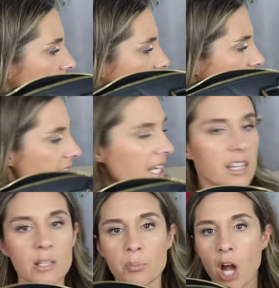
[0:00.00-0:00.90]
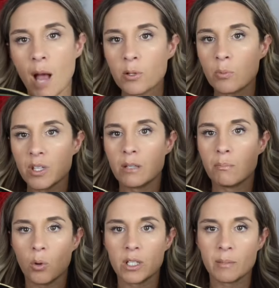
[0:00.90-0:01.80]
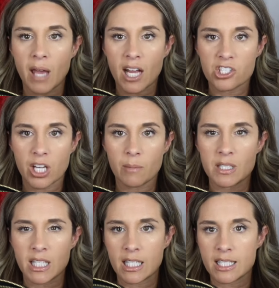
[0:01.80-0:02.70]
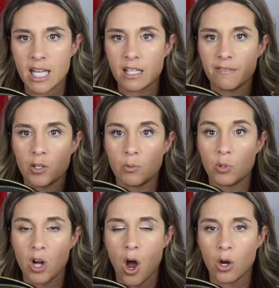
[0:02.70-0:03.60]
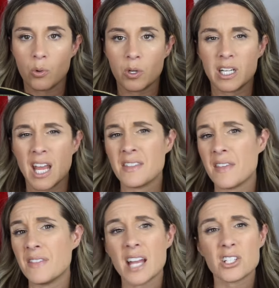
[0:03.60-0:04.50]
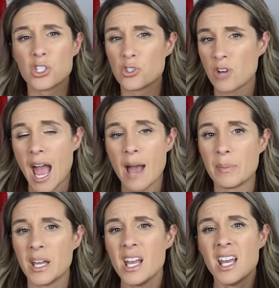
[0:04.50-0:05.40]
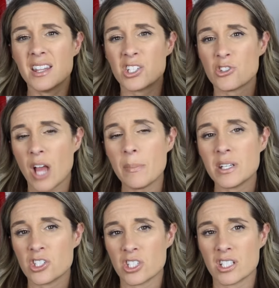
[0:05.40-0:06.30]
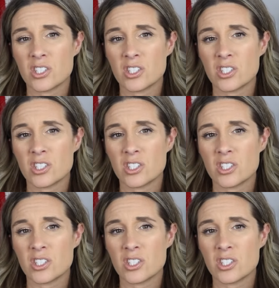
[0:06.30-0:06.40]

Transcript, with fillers: I think the problem with the bowling bag shape is it can tend to feel more awkward. And then that strap, the strap is just